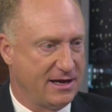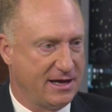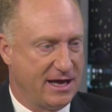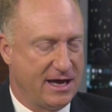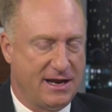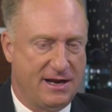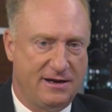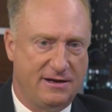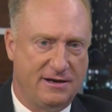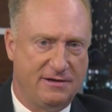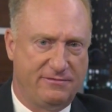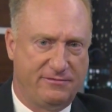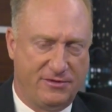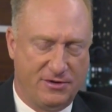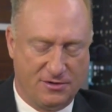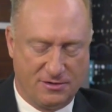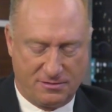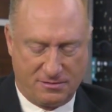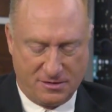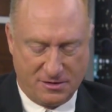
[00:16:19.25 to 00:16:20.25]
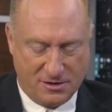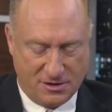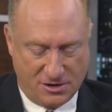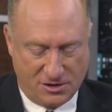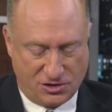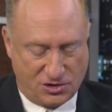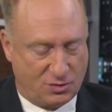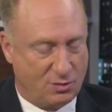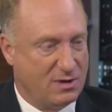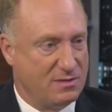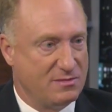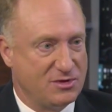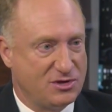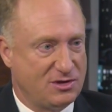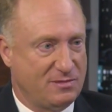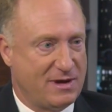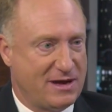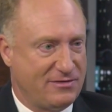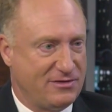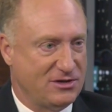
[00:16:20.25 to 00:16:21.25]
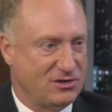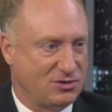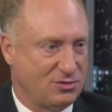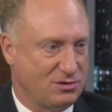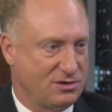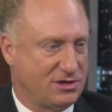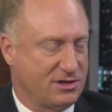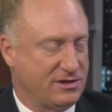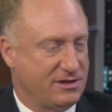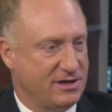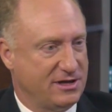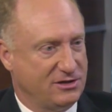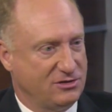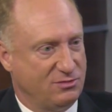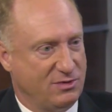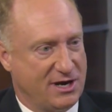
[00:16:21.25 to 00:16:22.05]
Again, and if you're squeamish about these sorts of things,